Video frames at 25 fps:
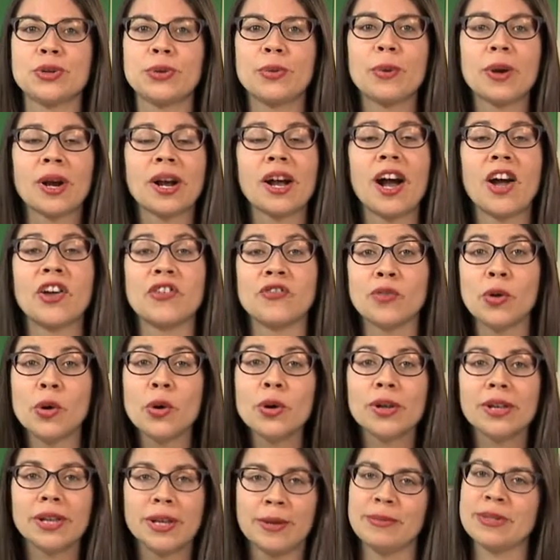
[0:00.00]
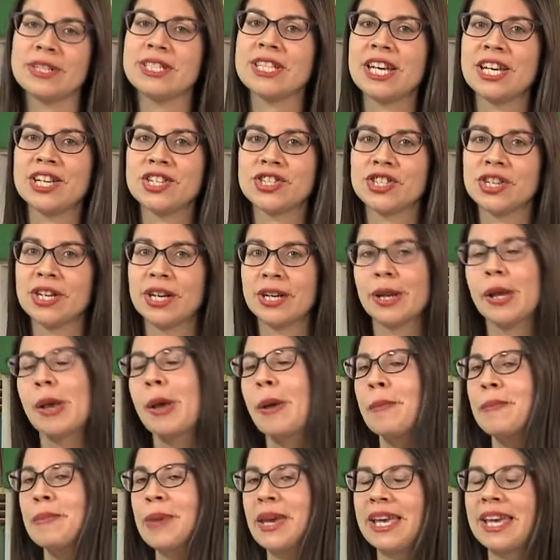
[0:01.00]
work on vocal imitation,
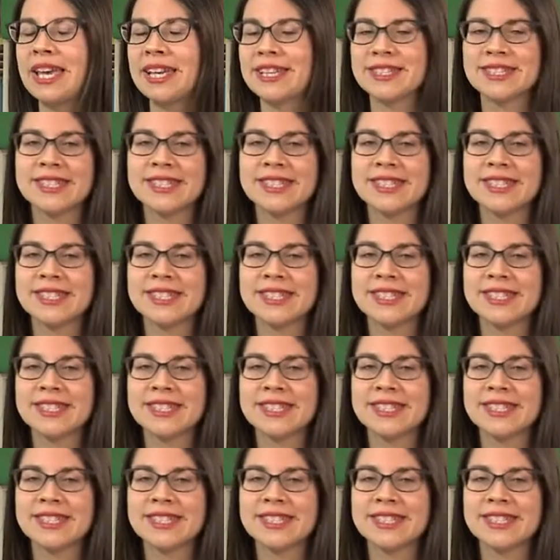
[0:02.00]
making